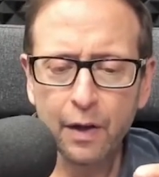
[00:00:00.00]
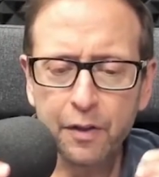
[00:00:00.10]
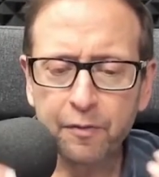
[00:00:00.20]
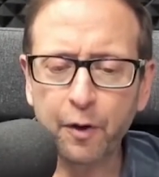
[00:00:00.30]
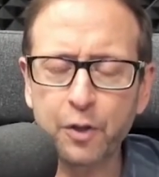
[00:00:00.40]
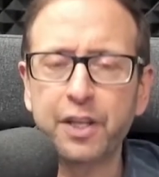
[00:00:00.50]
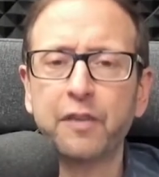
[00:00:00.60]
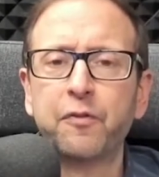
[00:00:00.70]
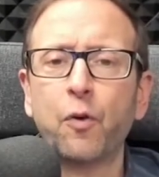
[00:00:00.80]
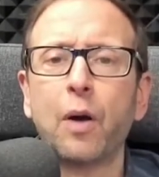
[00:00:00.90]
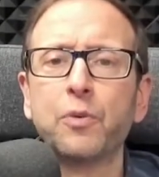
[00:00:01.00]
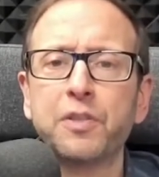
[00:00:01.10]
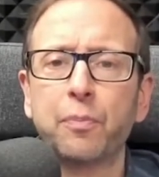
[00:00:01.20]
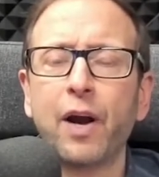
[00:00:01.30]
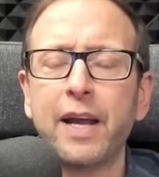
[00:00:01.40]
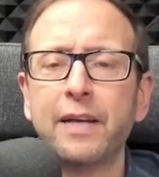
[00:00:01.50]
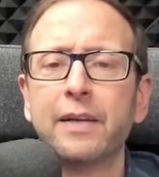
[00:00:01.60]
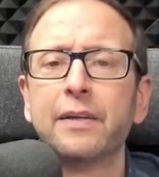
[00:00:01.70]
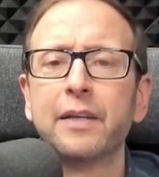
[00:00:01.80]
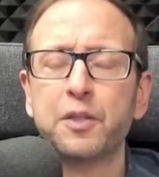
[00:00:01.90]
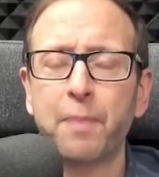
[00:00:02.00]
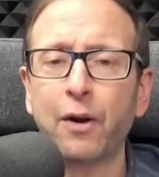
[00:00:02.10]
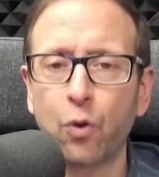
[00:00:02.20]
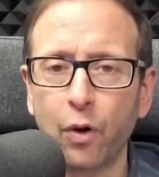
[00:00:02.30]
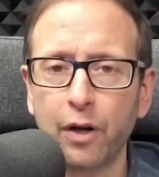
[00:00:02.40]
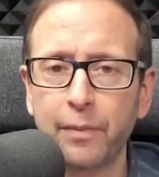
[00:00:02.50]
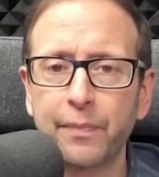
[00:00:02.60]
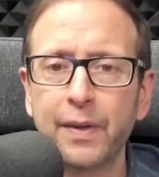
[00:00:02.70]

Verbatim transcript: the first thing to form was the brain and the spinal cord.